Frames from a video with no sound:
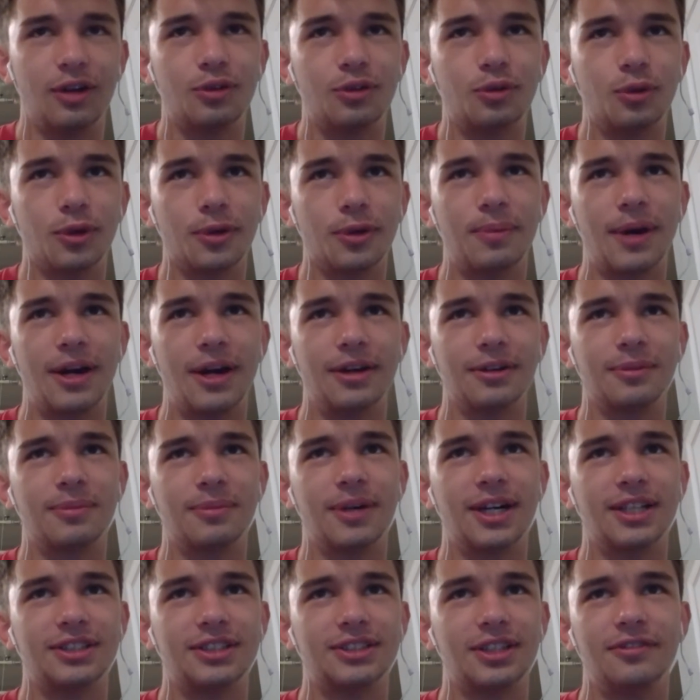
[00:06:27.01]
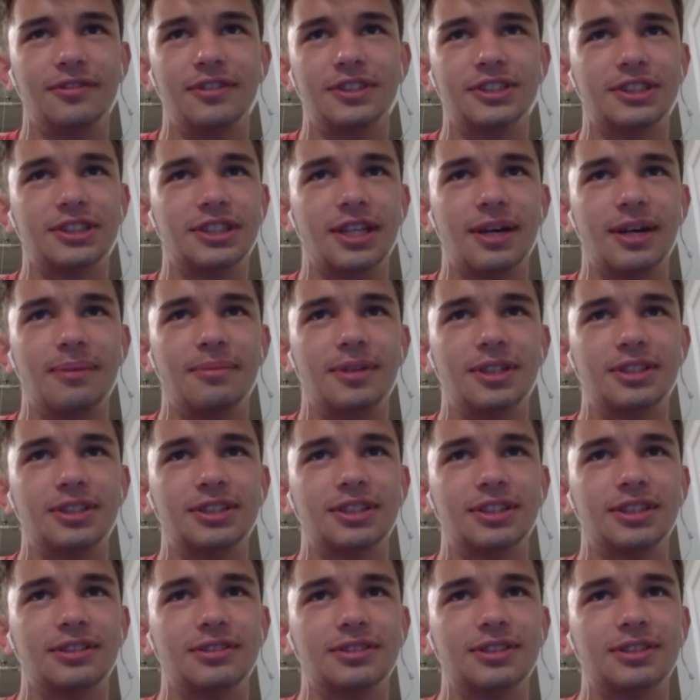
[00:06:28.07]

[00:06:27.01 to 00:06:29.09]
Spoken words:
quarter pounder by itself isn't that much though.